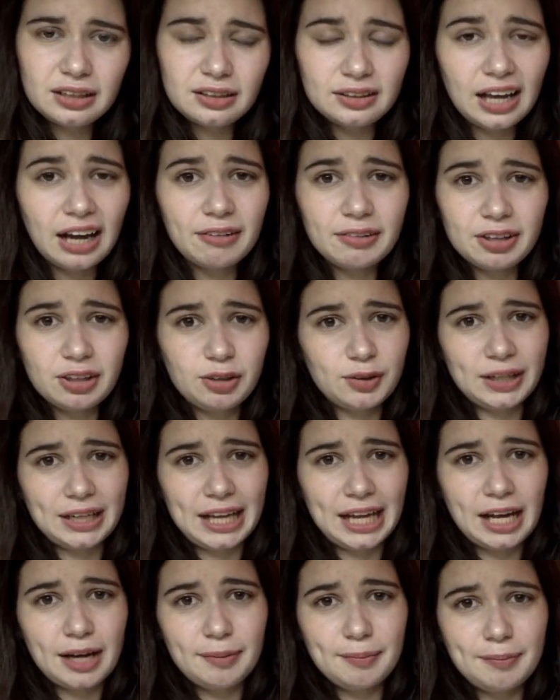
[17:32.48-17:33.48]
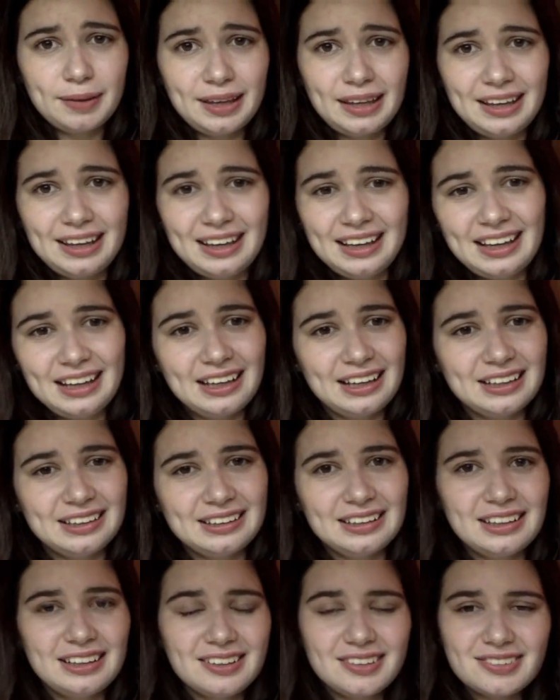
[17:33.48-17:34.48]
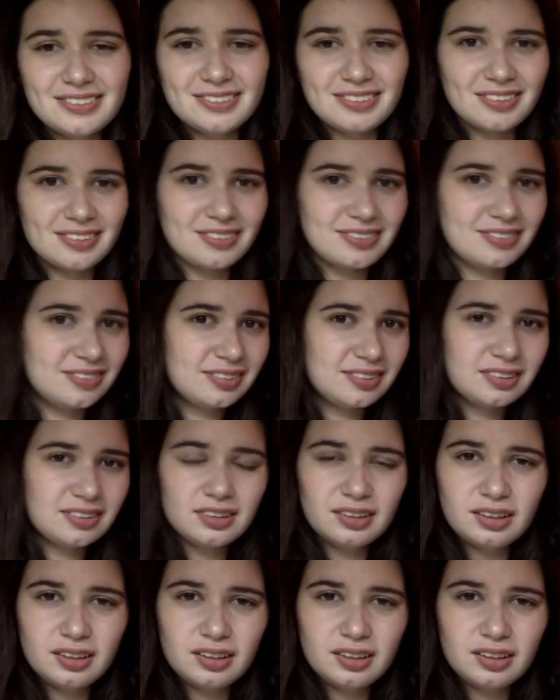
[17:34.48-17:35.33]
now here I am, and it's just,